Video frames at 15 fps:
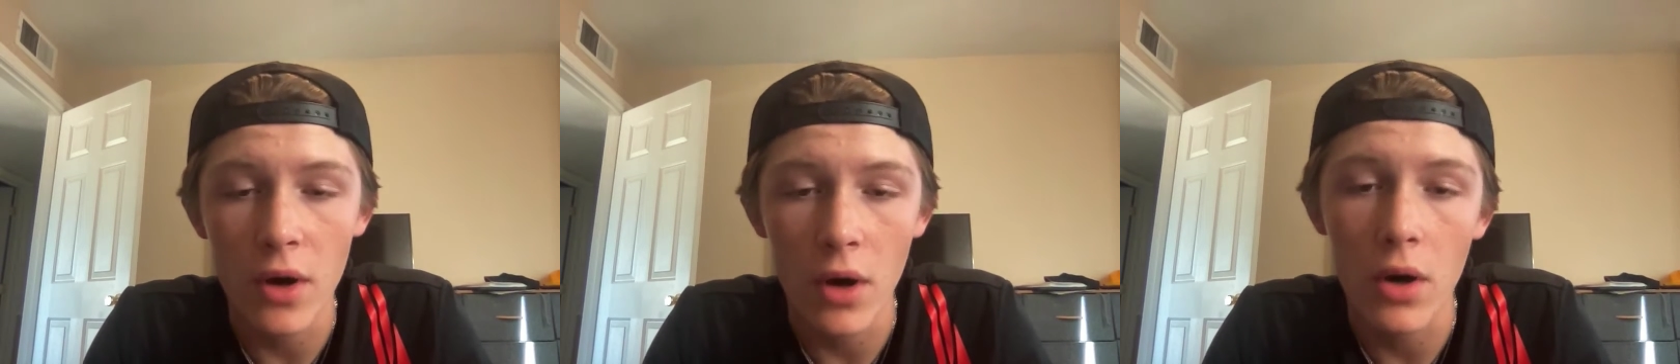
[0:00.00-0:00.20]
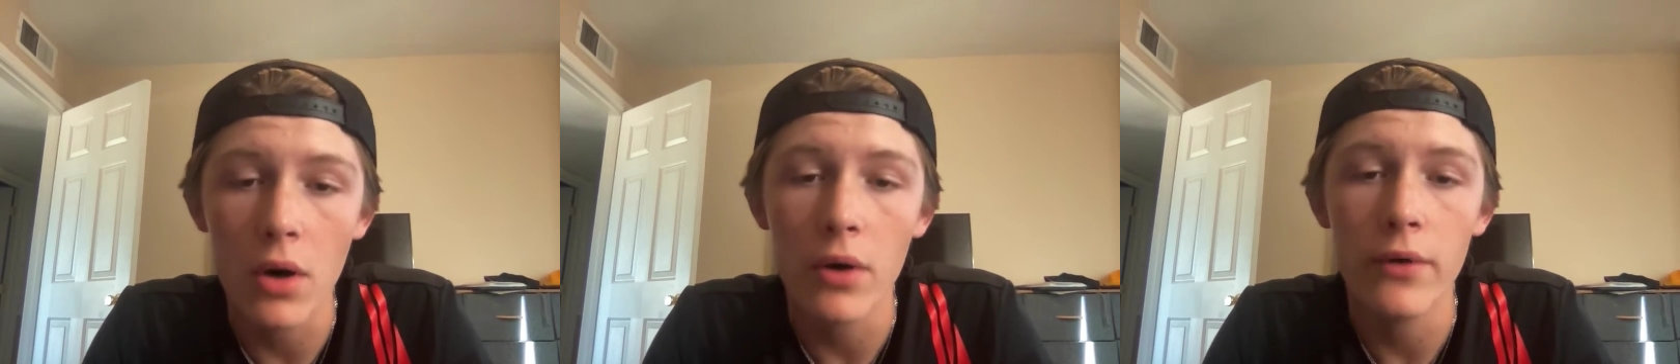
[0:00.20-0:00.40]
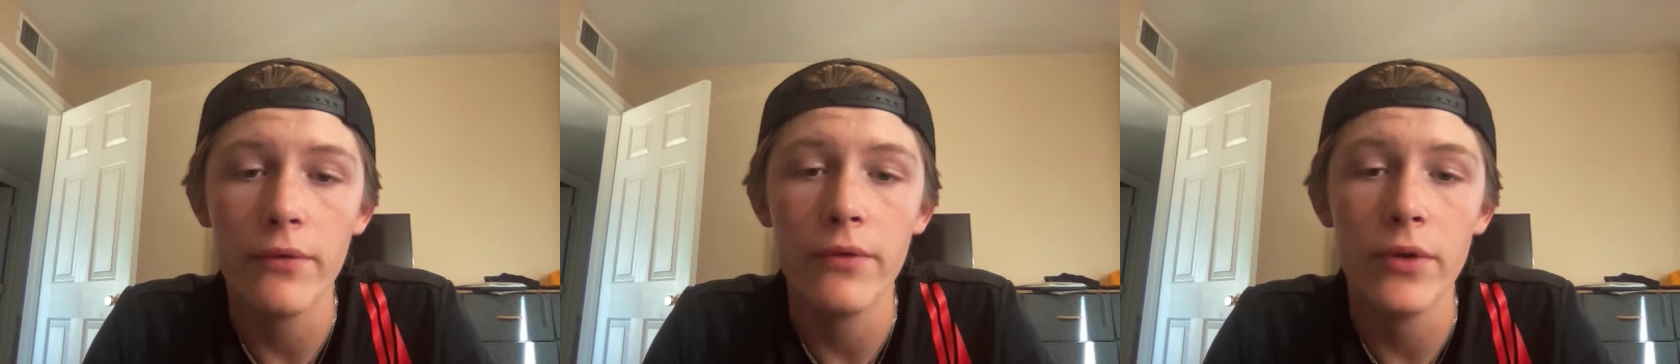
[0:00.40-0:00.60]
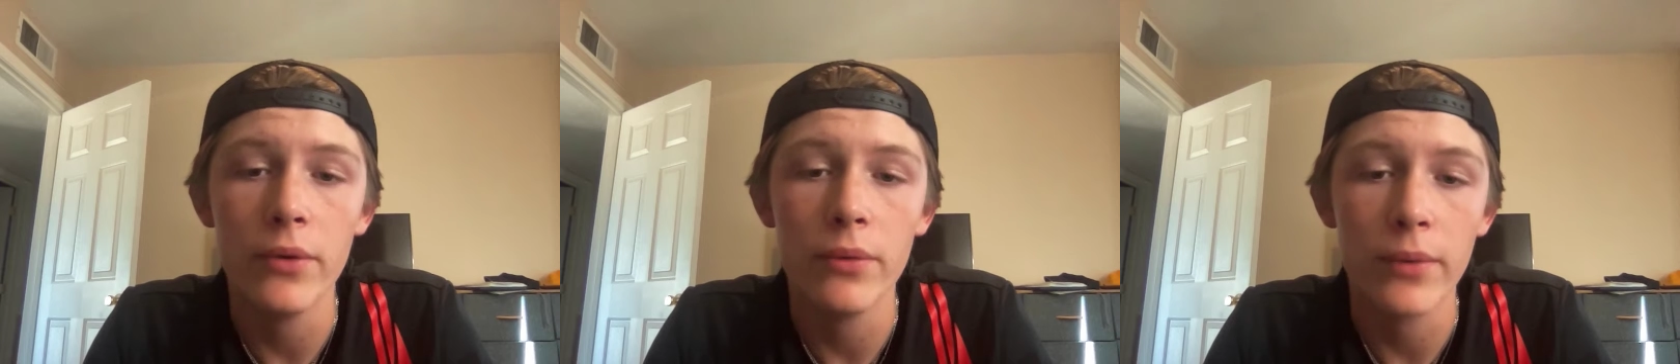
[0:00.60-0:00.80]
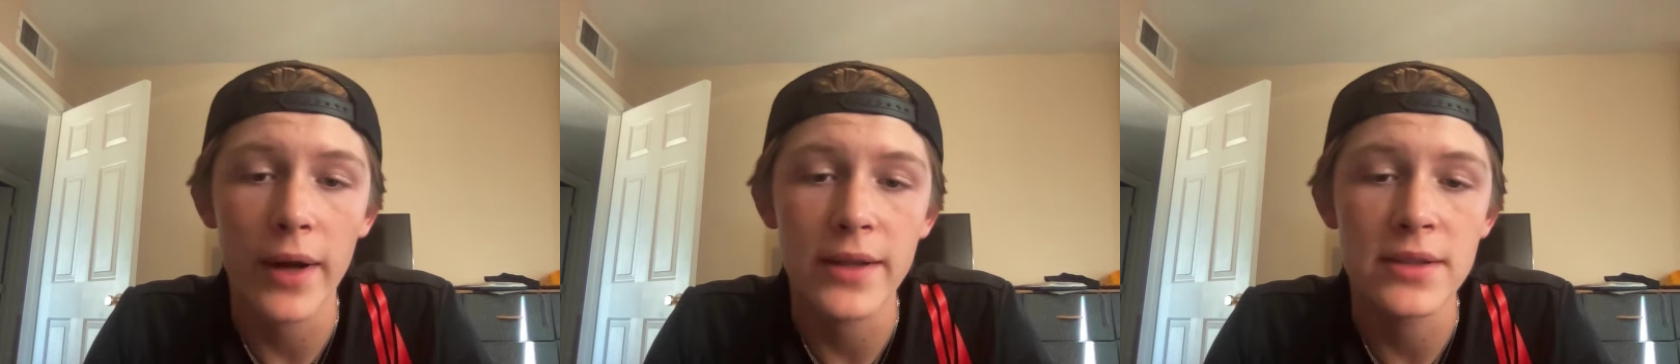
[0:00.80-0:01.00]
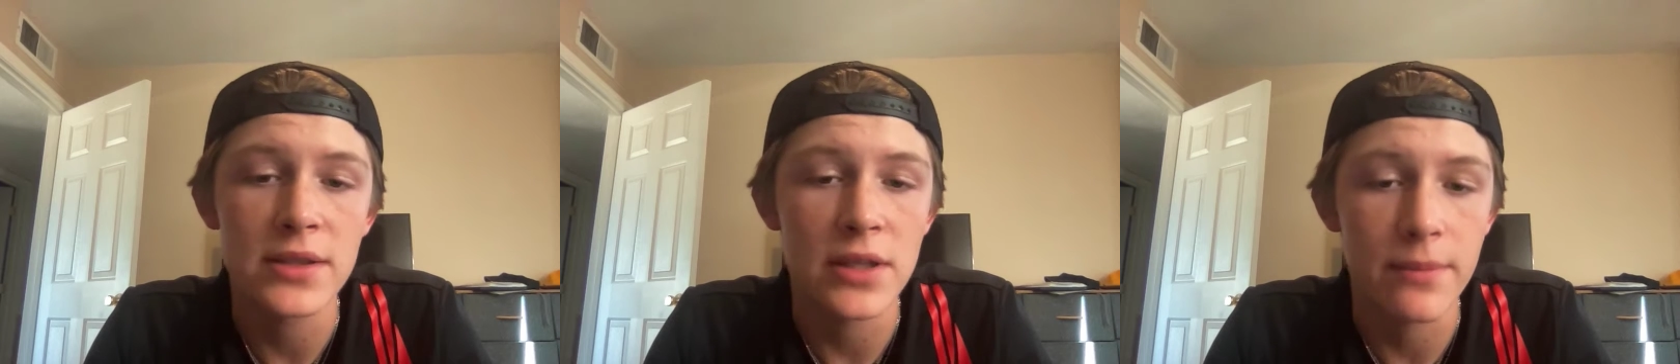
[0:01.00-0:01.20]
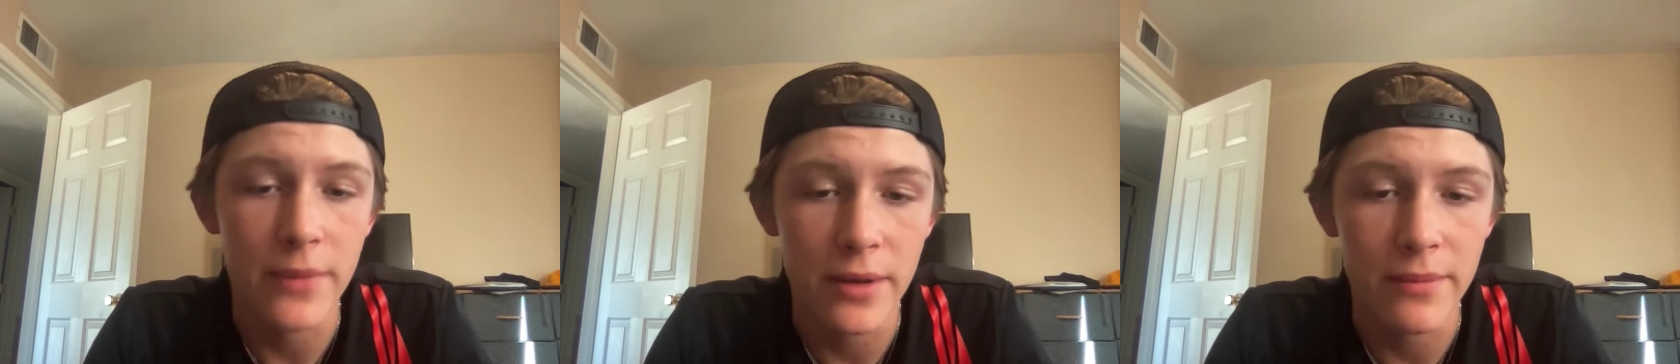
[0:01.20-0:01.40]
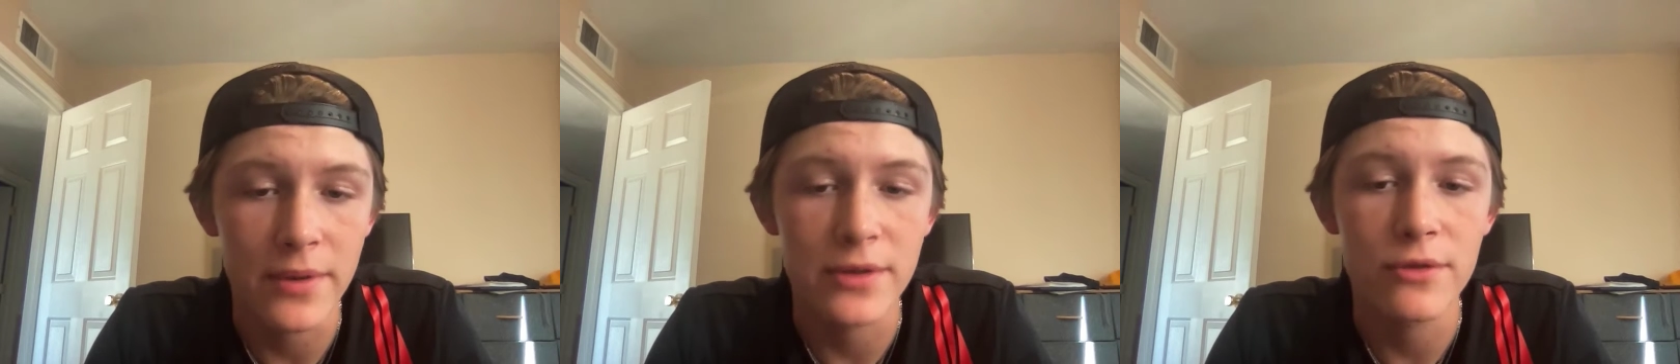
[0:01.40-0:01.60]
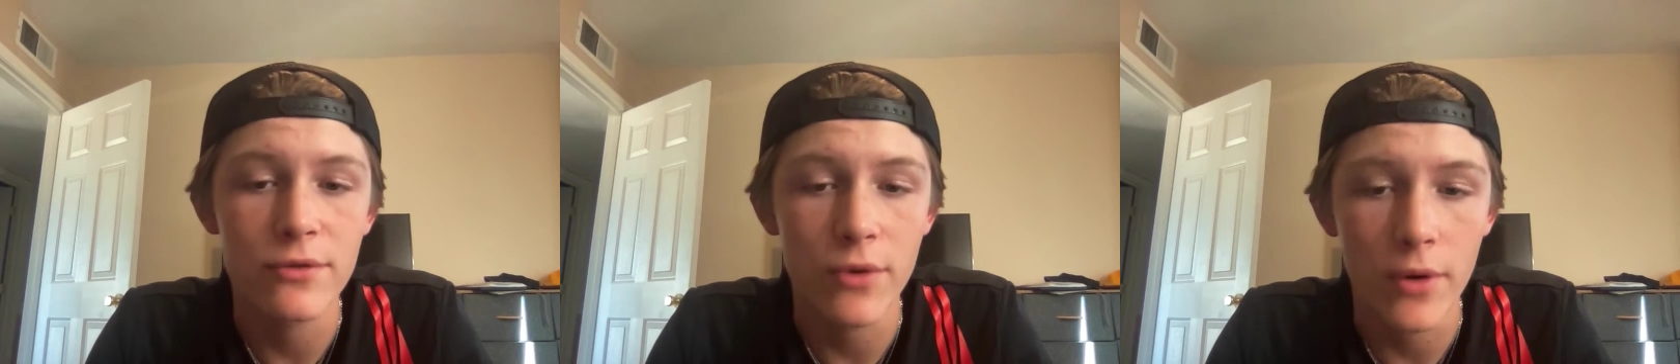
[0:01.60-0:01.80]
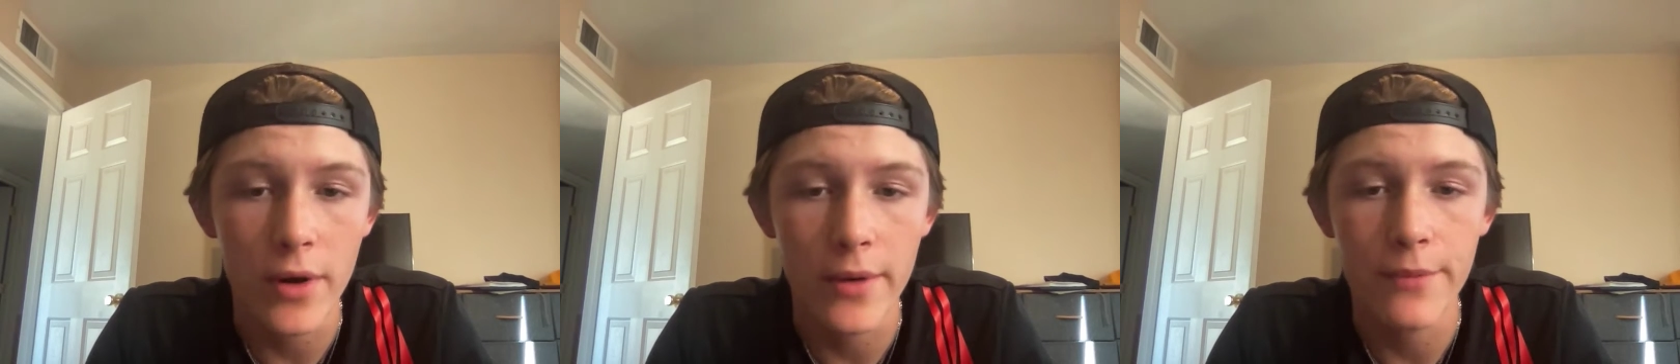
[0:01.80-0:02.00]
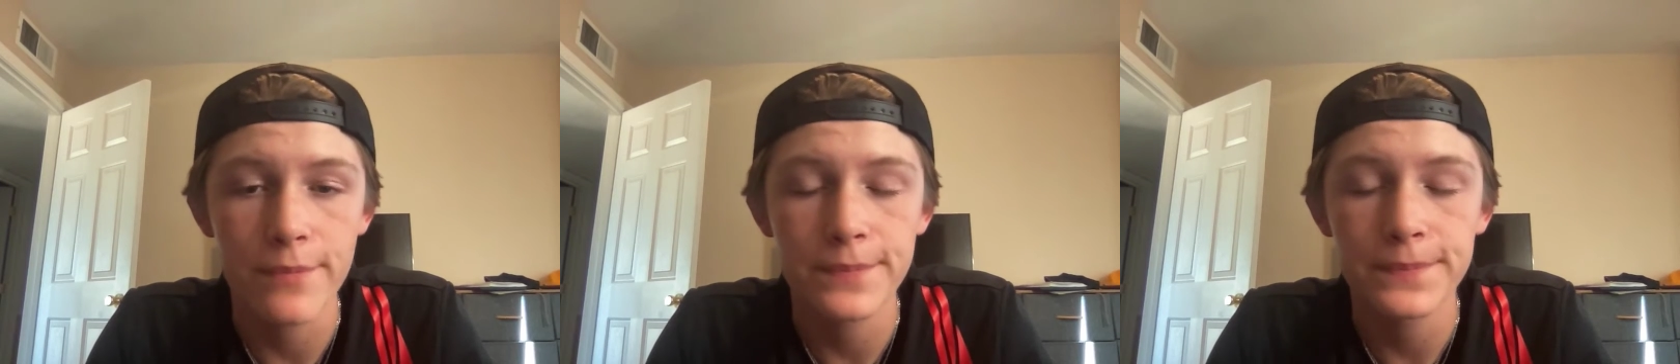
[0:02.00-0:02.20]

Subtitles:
all of the rights and amendments for it.